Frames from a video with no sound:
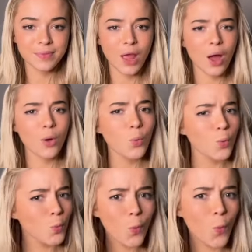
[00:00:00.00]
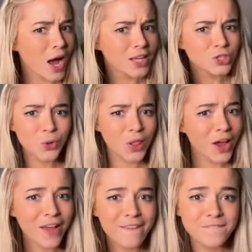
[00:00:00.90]
how she used a program
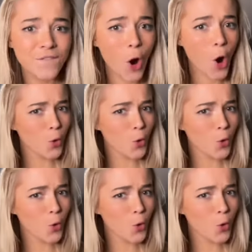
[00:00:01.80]
to help with her